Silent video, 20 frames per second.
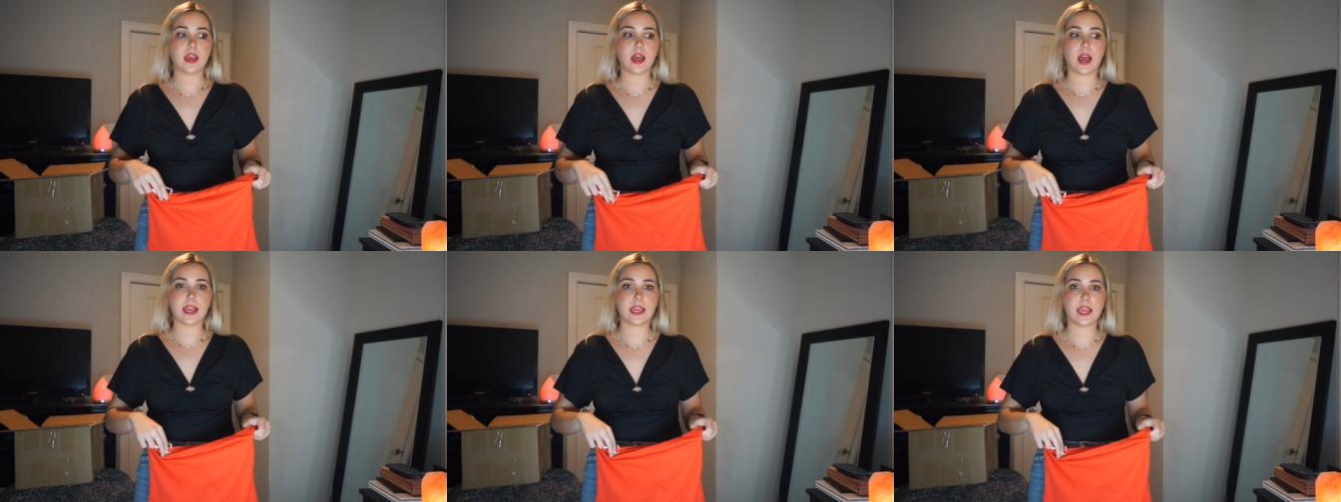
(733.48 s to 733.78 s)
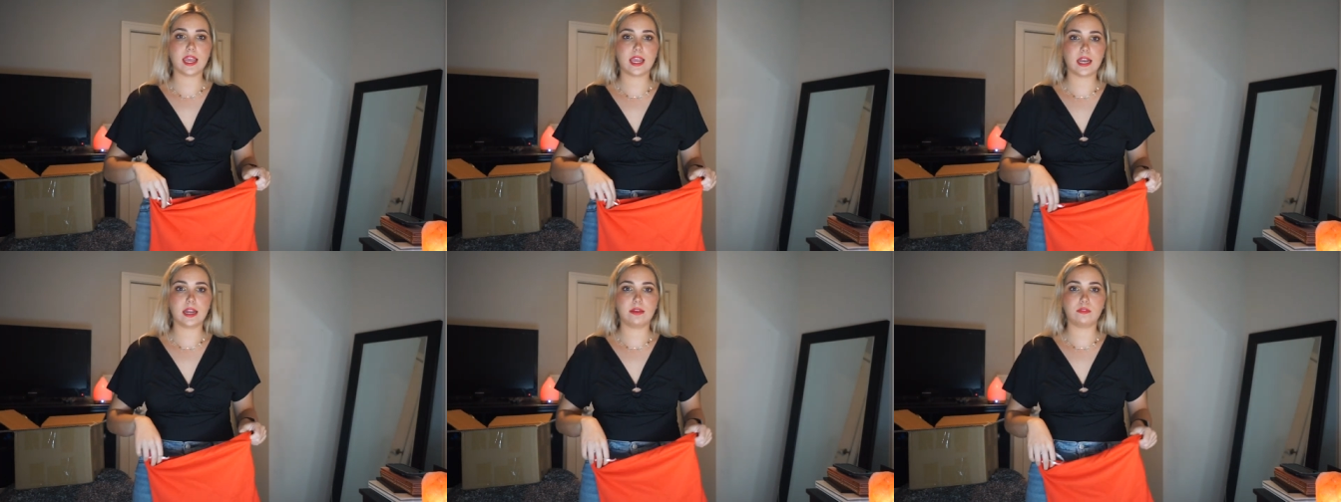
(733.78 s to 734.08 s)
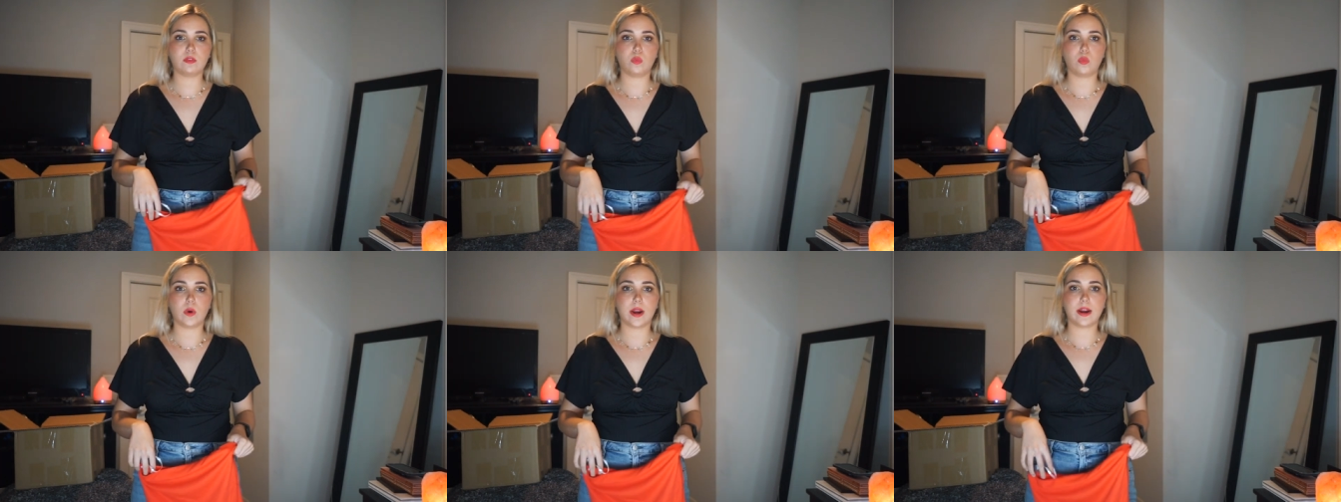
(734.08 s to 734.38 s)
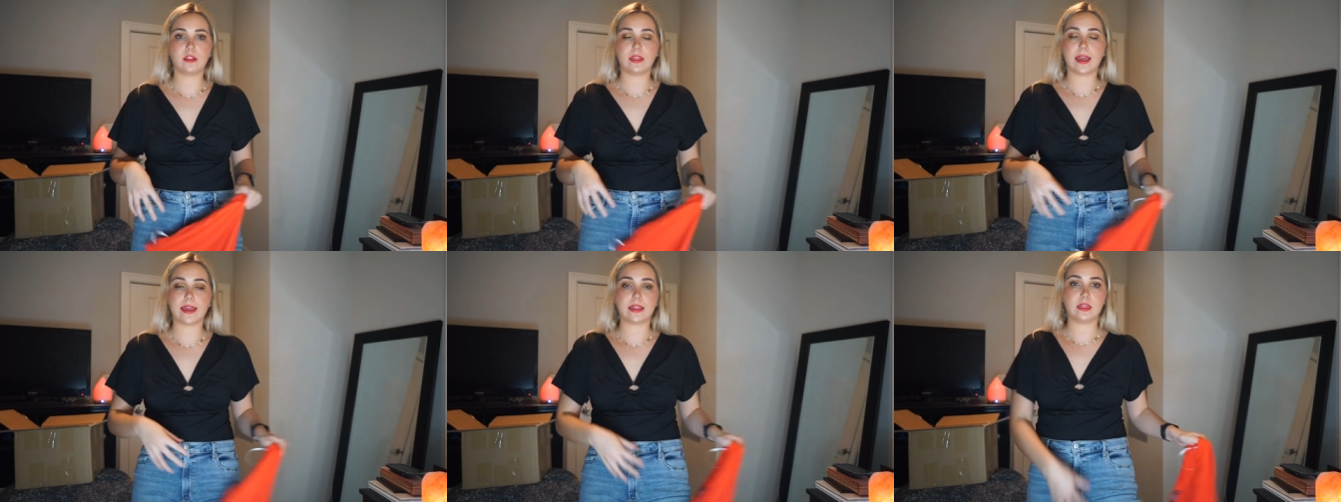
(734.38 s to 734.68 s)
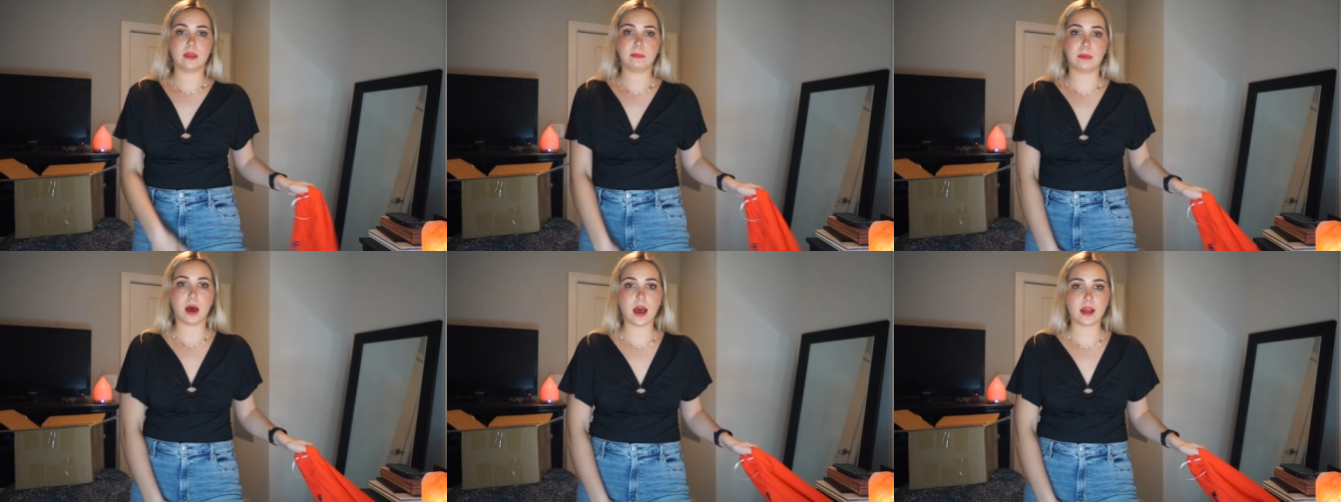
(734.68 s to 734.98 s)
I can't even wear
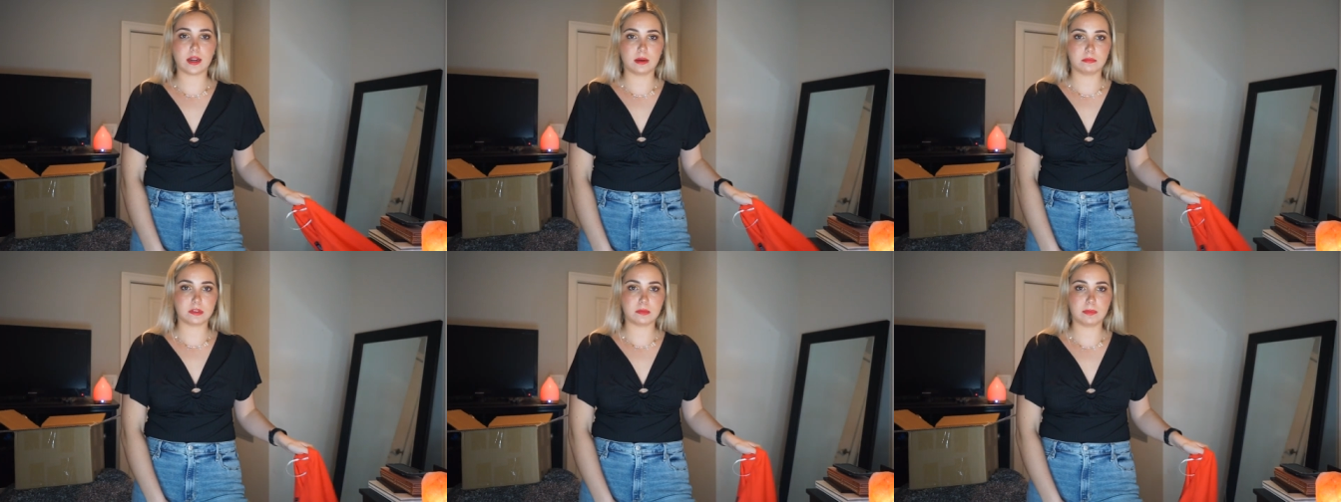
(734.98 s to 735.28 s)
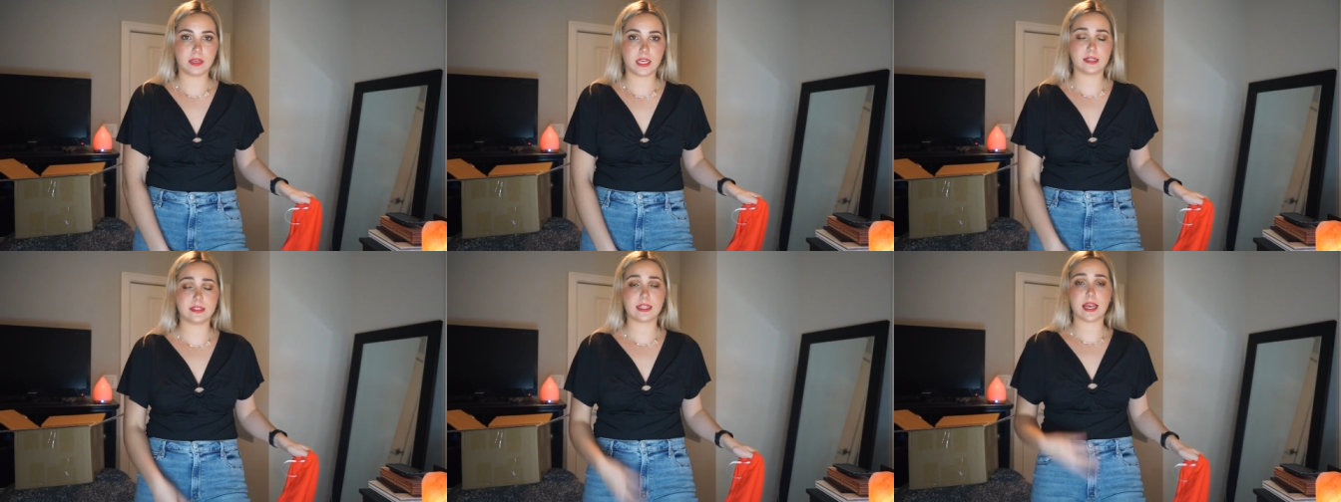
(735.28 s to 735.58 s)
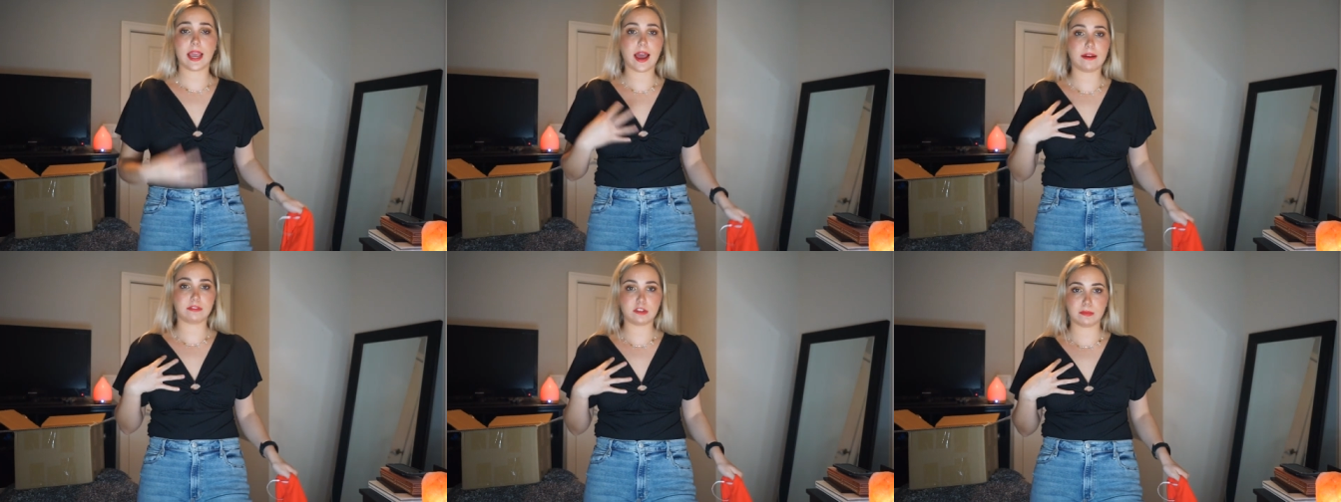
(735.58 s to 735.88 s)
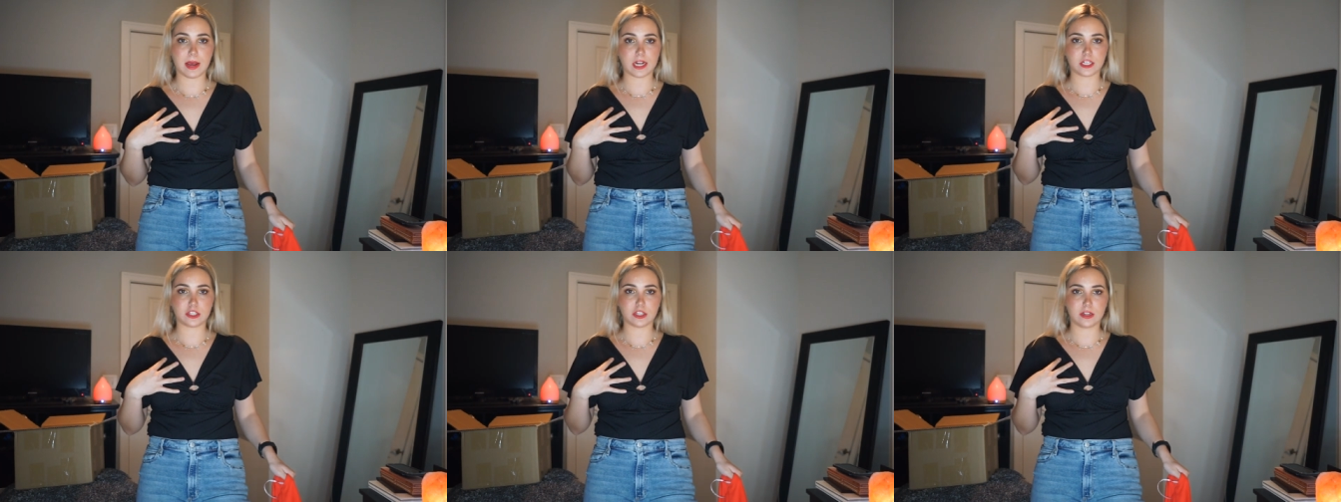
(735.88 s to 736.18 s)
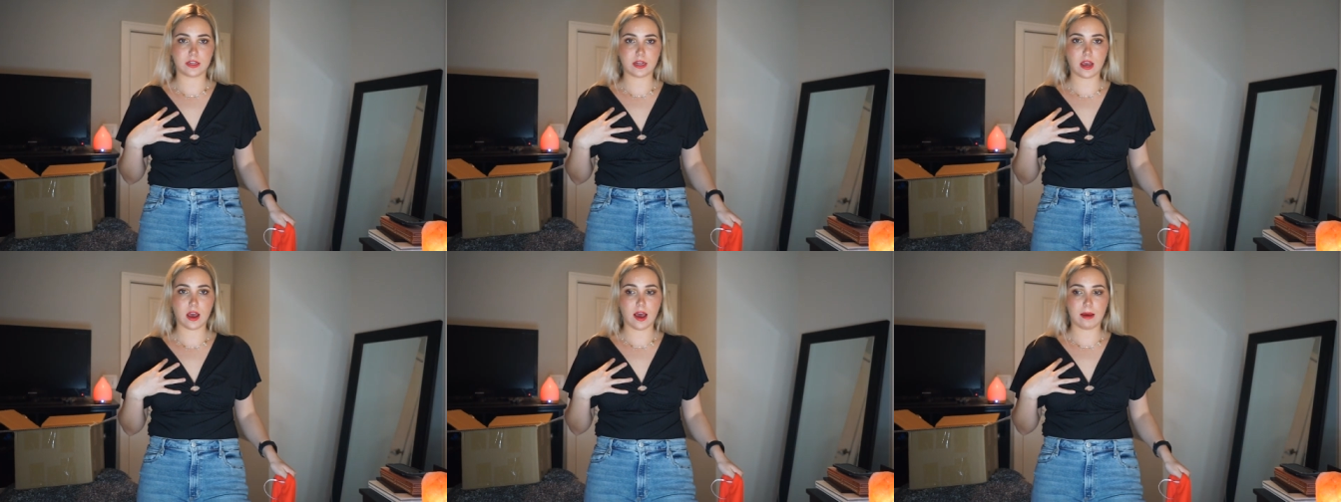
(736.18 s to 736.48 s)
like the bottoms because they have to match
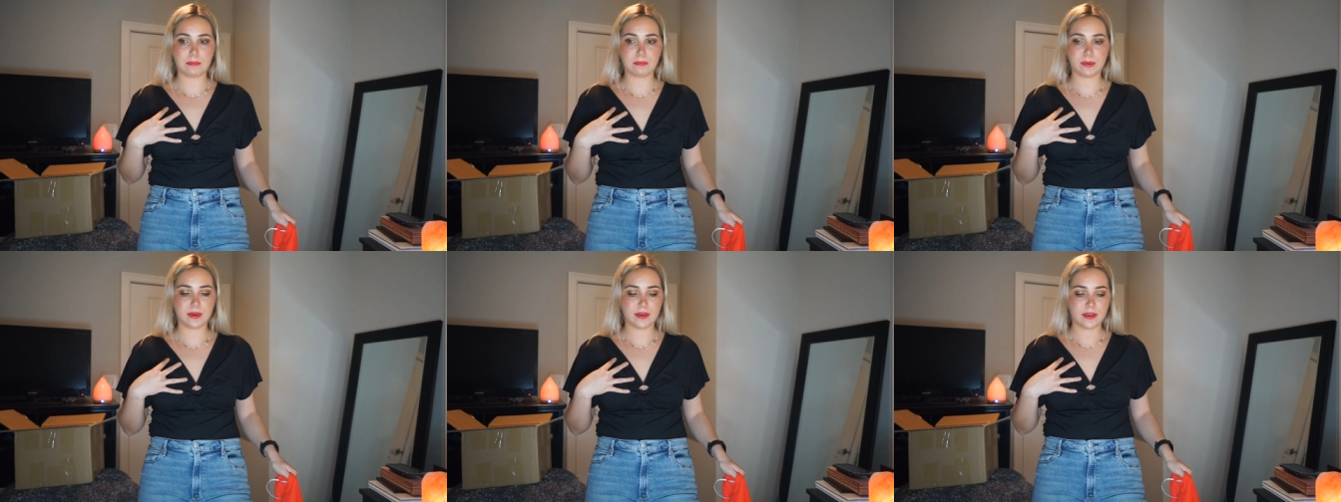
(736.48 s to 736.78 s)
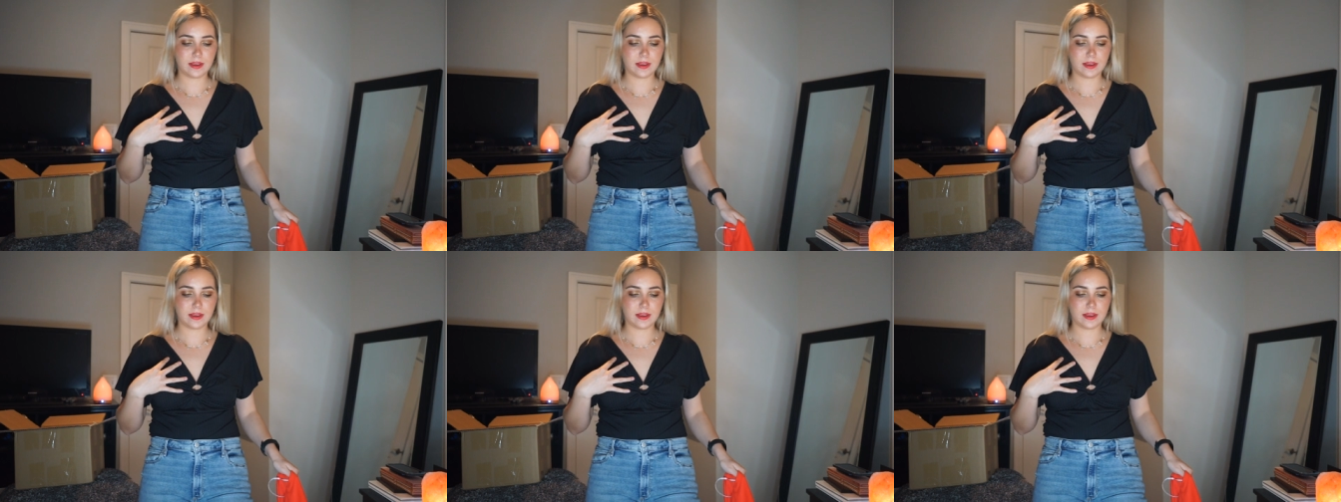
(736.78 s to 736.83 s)
the top.